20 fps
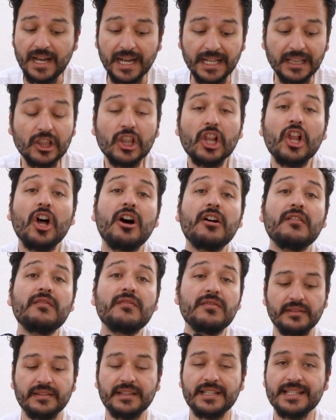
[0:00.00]
I
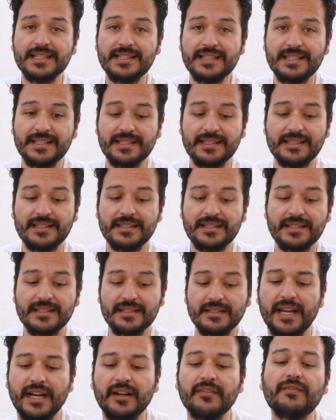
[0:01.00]
love this
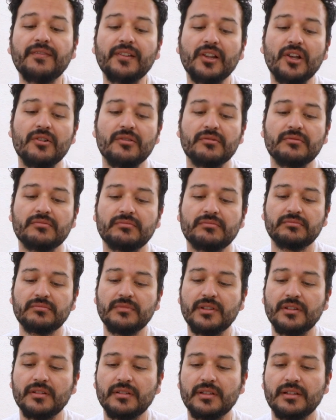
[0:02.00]
airflow.
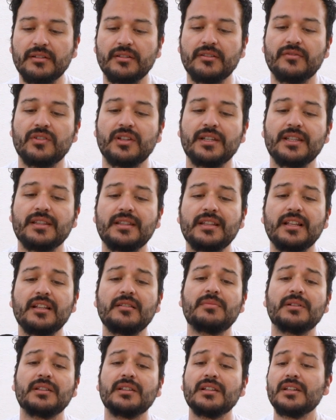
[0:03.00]
I don't know if you can tell,
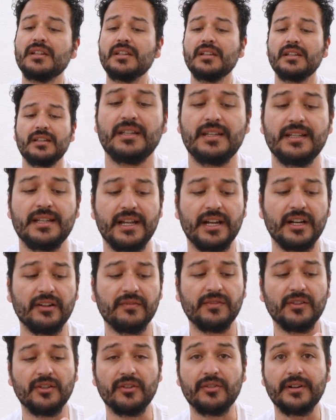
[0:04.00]
but
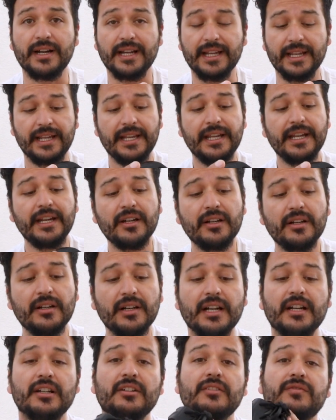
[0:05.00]
airflow right here,
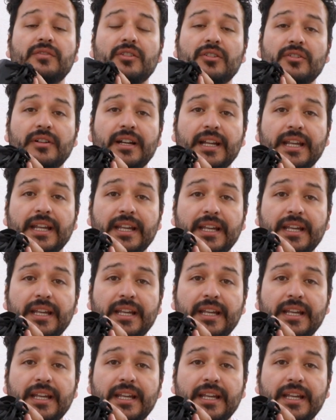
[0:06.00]
airflow right